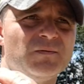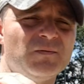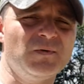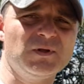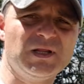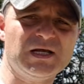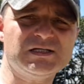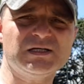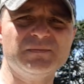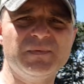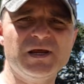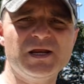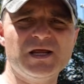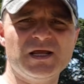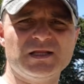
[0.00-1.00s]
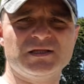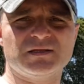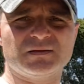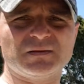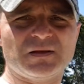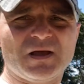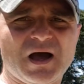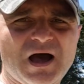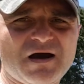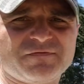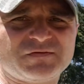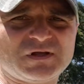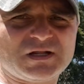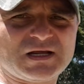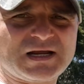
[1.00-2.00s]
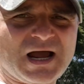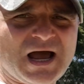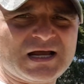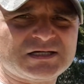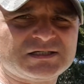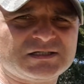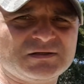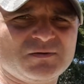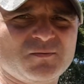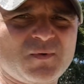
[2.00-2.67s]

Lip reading: What does it mean? After the cast,